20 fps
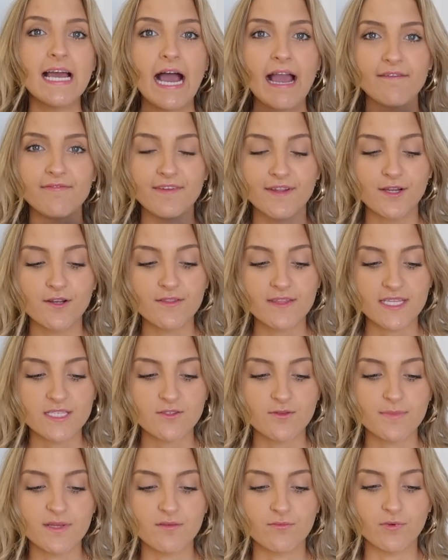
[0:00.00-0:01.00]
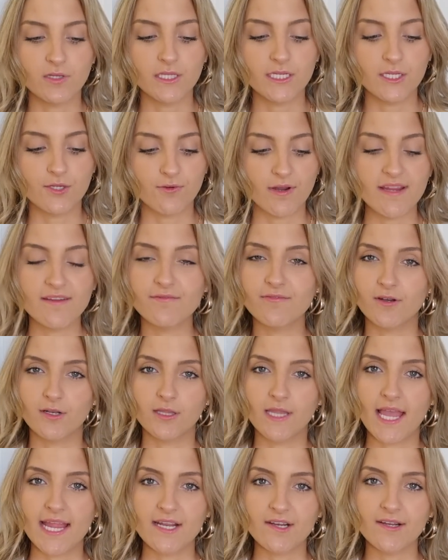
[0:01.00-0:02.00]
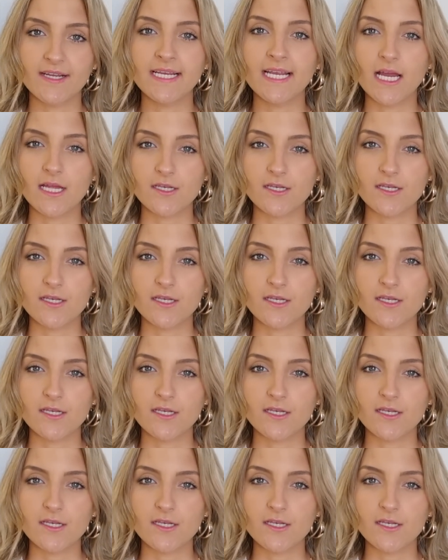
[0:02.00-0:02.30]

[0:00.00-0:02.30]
I figured these would be really great for layering